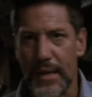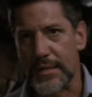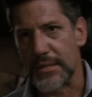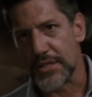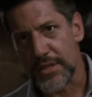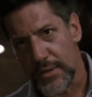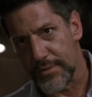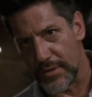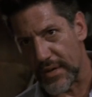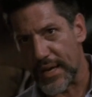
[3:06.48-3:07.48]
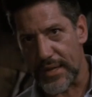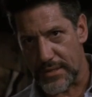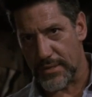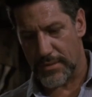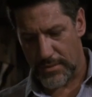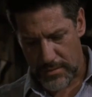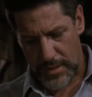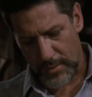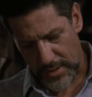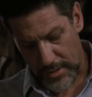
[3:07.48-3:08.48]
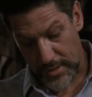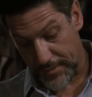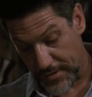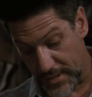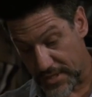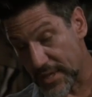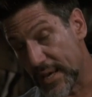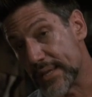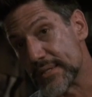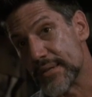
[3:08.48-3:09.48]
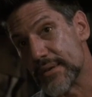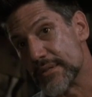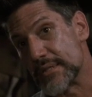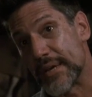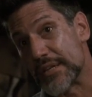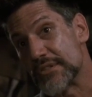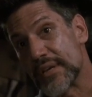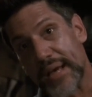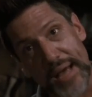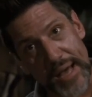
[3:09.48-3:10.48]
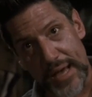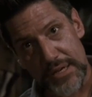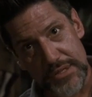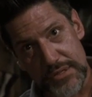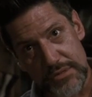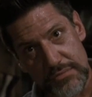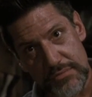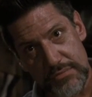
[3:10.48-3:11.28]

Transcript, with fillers: as a show of gratitude, I want to offer you the chance to earn some extra cash.